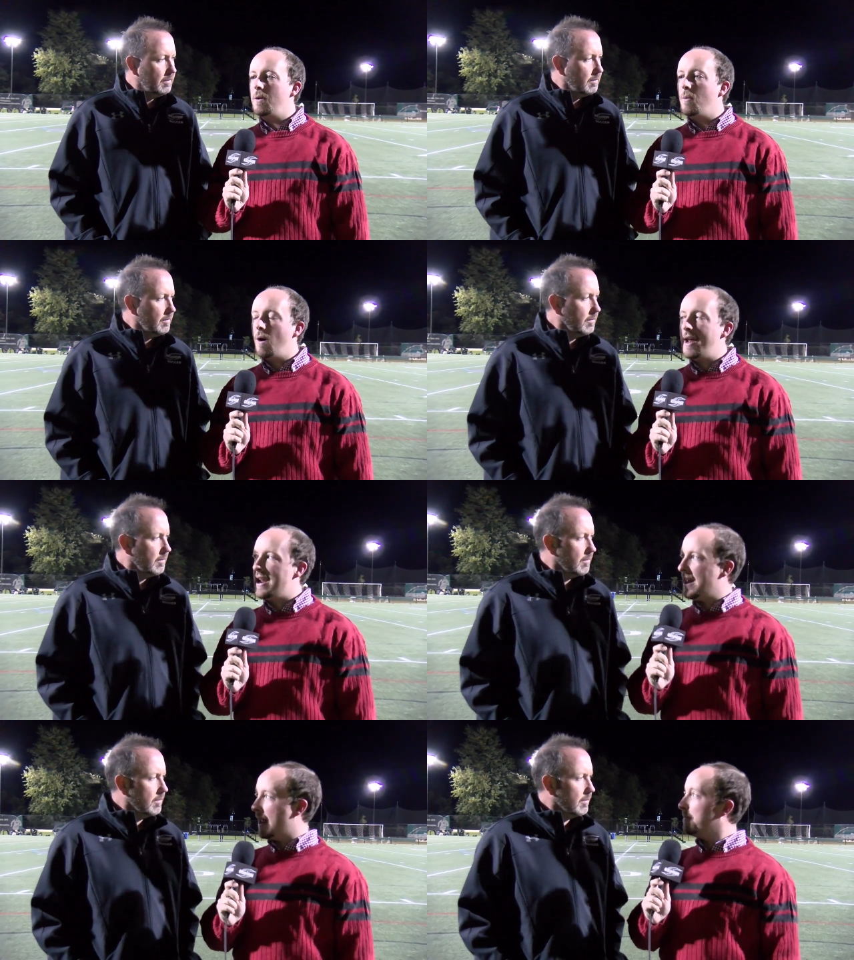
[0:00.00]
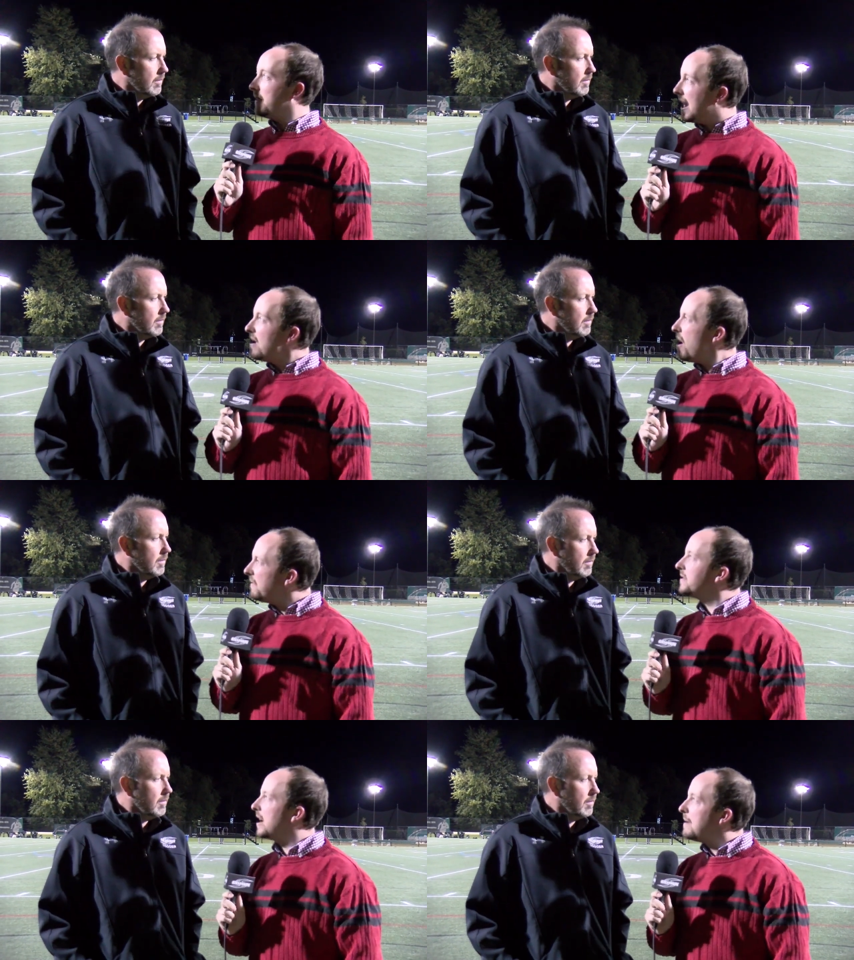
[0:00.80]
Speaker 1: to 1 in a
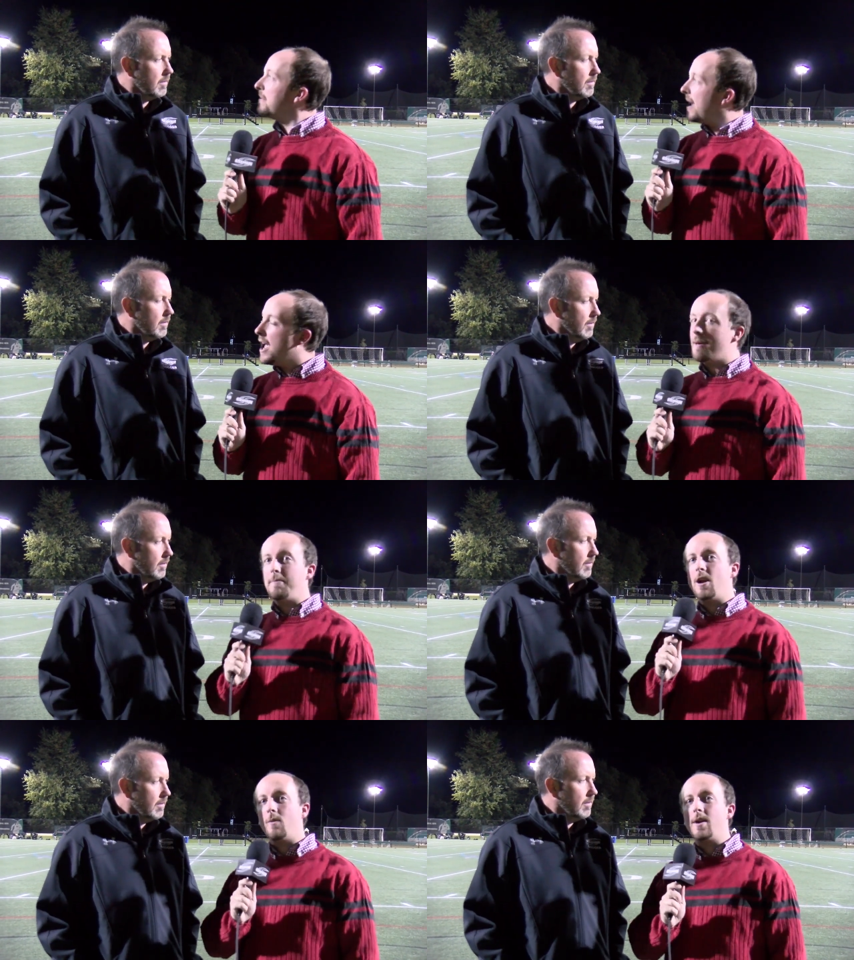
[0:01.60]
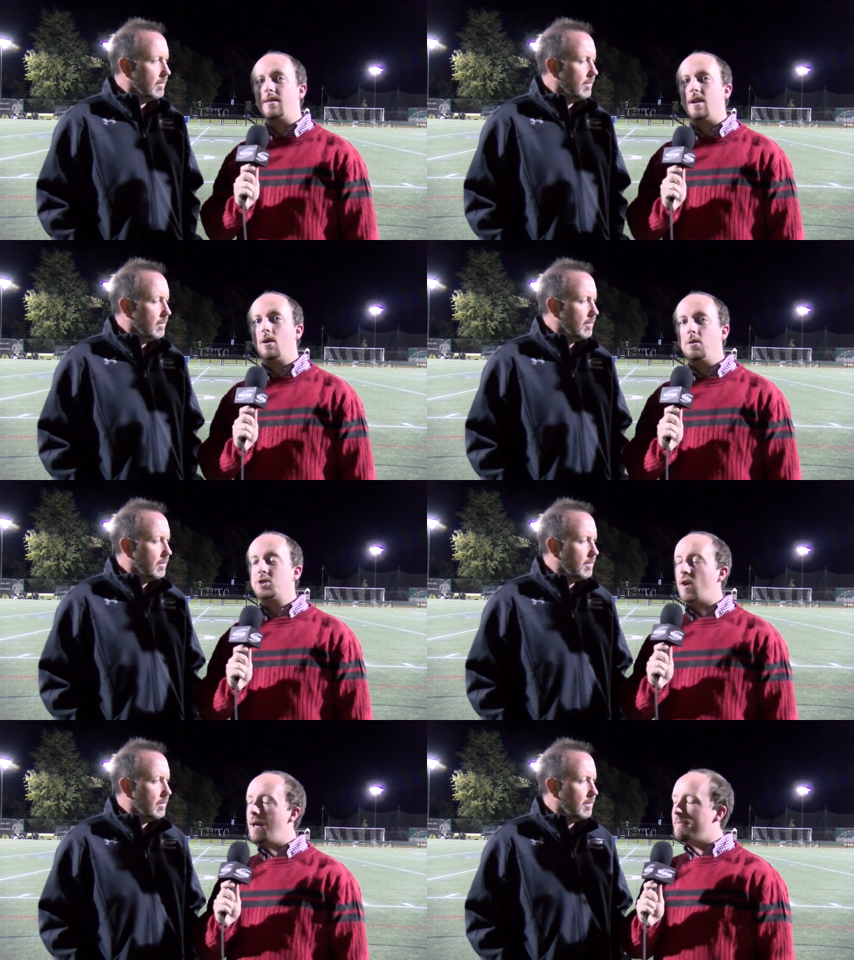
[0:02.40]
playoff type game here with uh,
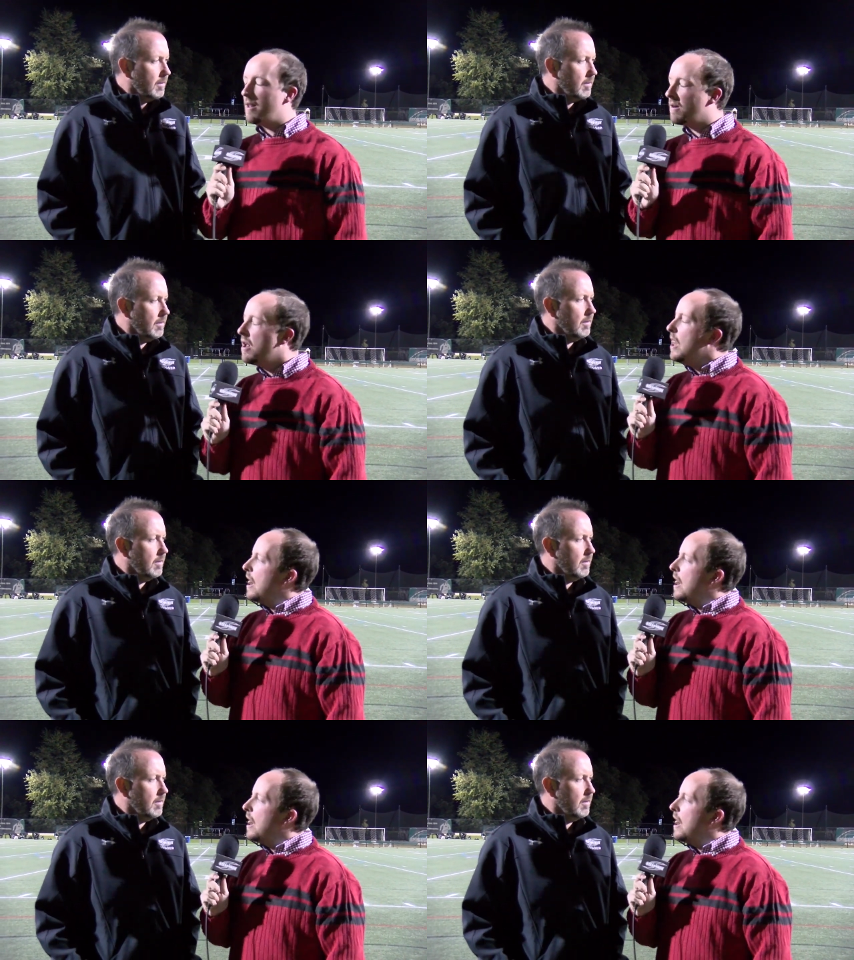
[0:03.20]
Coach Graeme Millar.